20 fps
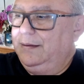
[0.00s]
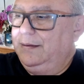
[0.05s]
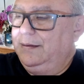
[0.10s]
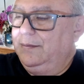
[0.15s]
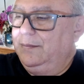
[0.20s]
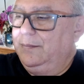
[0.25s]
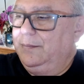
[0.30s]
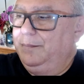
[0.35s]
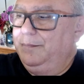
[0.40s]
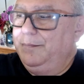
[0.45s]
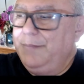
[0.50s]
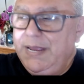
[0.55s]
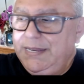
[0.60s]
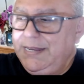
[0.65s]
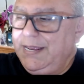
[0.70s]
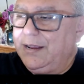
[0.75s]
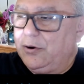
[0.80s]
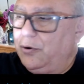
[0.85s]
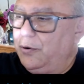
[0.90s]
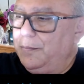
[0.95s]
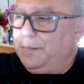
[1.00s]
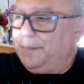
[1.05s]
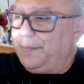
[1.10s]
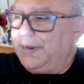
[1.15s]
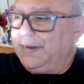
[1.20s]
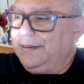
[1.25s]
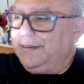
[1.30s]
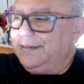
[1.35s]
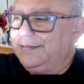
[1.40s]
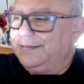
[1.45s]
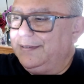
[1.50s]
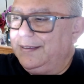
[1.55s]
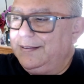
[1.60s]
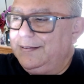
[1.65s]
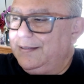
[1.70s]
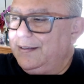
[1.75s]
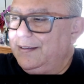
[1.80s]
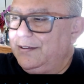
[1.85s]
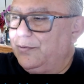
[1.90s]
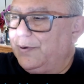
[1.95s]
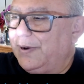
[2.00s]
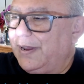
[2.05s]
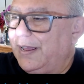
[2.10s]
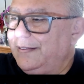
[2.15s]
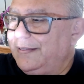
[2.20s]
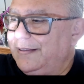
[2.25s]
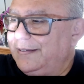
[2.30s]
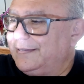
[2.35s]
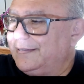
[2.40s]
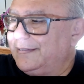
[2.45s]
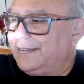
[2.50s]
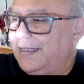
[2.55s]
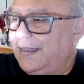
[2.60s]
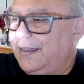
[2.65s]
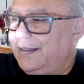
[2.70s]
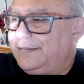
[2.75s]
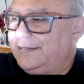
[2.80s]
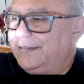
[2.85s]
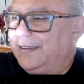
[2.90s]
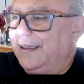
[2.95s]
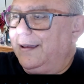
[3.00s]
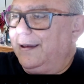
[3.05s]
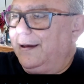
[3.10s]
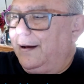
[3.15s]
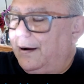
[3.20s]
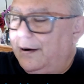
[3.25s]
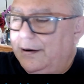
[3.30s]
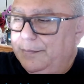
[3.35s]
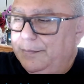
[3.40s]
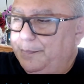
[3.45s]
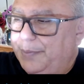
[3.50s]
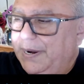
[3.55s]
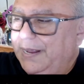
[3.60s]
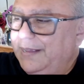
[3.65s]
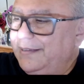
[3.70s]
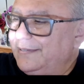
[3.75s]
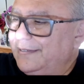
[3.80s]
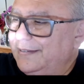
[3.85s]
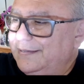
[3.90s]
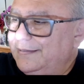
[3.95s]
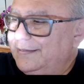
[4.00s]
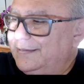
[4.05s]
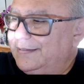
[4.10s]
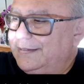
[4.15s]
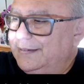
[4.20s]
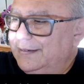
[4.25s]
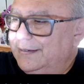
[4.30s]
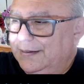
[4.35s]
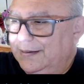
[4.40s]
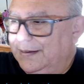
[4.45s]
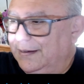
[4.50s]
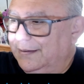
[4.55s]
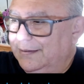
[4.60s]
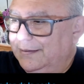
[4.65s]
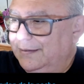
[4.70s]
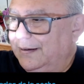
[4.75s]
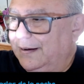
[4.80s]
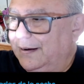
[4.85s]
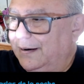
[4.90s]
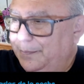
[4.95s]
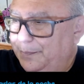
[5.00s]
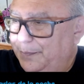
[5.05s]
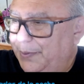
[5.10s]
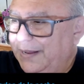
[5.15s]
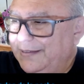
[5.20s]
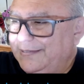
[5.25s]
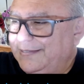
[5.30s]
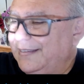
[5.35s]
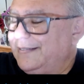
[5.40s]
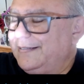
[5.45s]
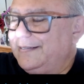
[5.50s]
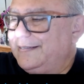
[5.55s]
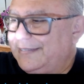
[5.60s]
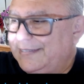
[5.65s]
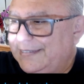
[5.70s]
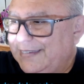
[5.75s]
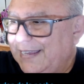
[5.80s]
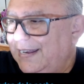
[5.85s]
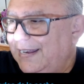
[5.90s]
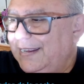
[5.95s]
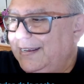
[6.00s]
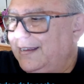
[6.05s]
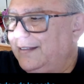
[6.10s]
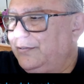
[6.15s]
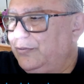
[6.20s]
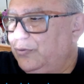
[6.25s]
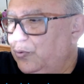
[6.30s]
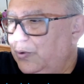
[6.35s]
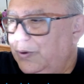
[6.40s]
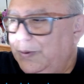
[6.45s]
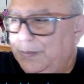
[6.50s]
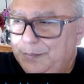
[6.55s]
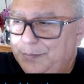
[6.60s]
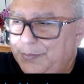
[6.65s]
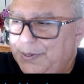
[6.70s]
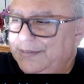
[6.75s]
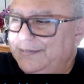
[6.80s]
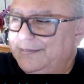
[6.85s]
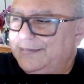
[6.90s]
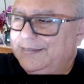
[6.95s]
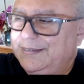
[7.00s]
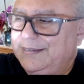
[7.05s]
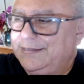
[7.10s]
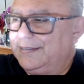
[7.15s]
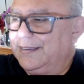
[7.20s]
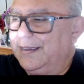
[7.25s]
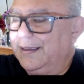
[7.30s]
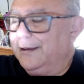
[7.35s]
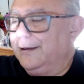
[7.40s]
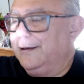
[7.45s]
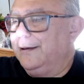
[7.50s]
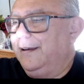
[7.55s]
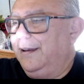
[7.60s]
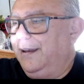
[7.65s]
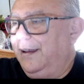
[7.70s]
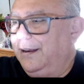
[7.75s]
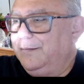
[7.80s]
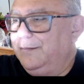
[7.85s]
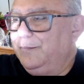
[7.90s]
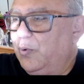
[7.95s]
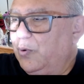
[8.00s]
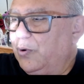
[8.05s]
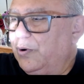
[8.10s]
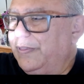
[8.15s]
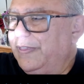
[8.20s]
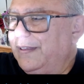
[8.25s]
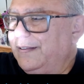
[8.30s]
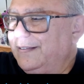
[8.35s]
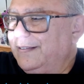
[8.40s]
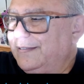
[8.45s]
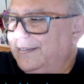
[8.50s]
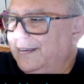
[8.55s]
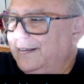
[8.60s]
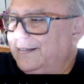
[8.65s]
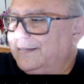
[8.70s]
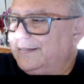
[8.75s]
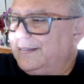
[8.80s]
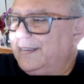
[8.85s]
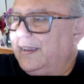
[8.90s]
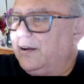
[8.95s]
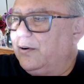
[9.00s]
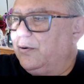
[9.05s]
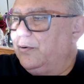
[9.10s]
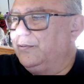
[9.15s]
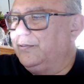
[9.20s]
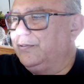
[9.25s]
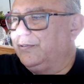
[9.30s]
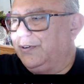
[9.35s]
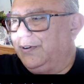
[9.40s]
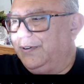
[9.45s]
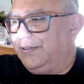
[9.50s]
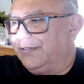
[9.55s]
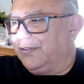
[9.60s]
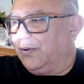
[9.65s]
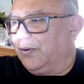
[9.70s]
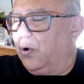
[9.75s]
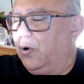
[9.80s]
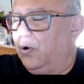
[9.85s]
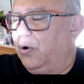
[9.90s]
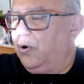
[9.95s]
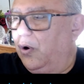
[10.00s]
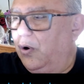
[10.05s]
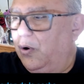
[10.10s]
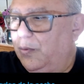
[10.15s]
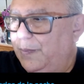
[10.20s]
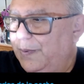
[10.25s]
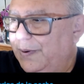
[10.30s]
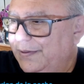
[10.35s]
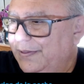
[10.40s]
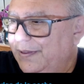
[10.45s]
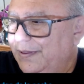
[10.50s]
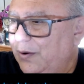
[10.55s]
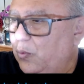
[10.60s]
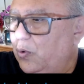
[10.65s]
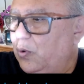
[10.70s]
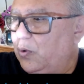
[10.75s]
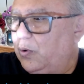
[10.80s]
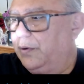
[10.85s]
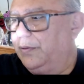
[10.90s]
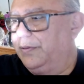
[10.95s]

Many companies in the United States are present selling and doing business in more than 60 countries all over the world.